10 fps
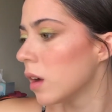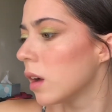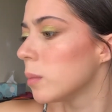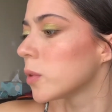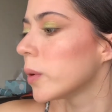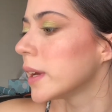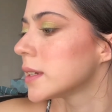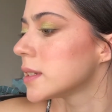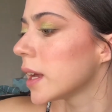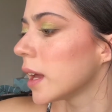I'm going to
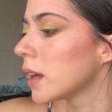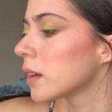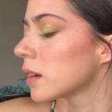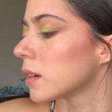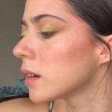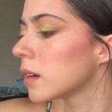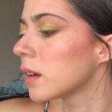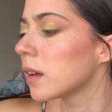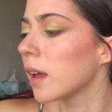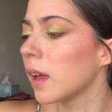take
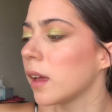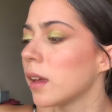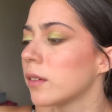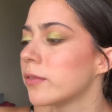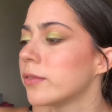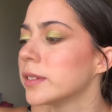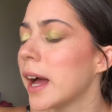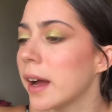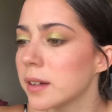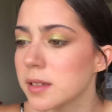a
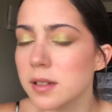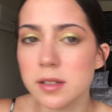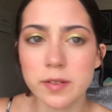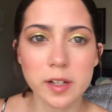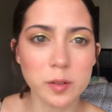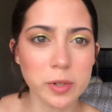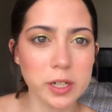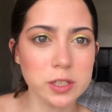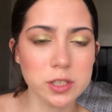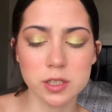flat definer
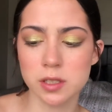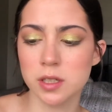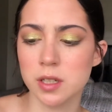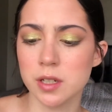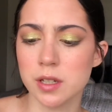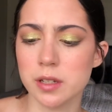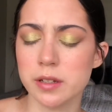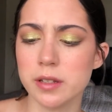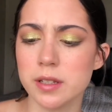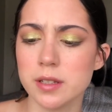brush.
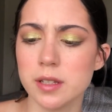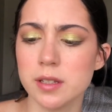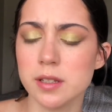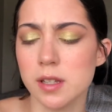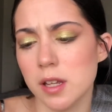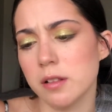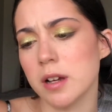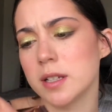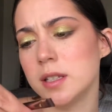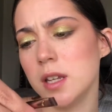This is the
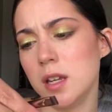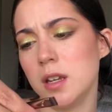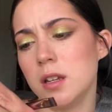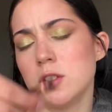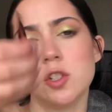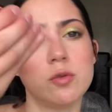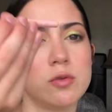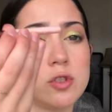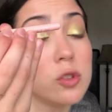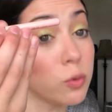Luxie
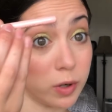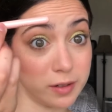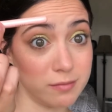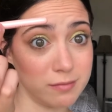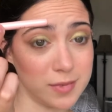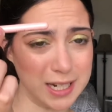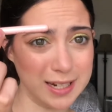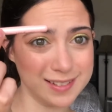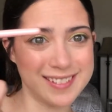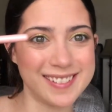221T,
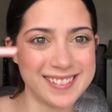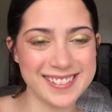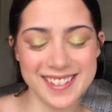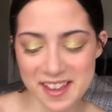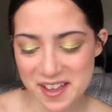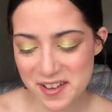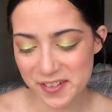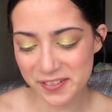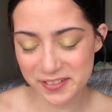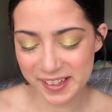
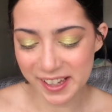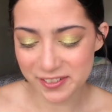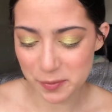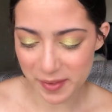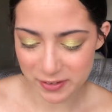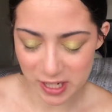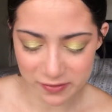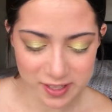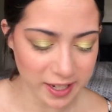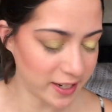again from that travel
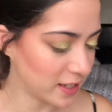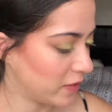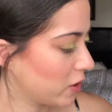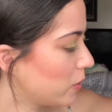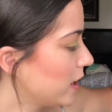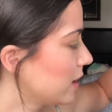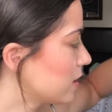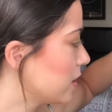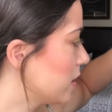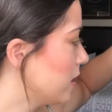size, and then going into
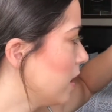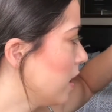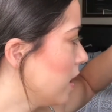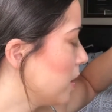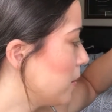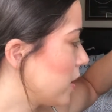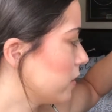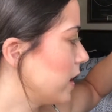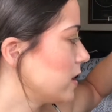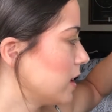the Butter
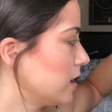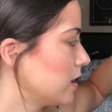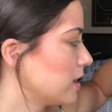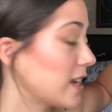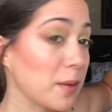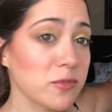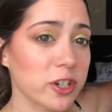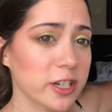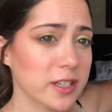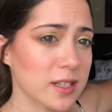London
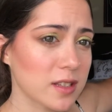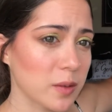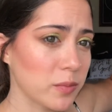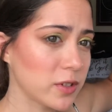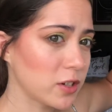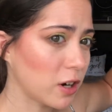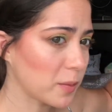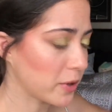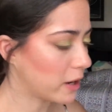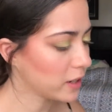Temptress, the dark
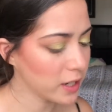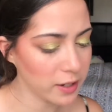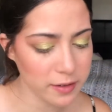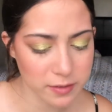brown in here.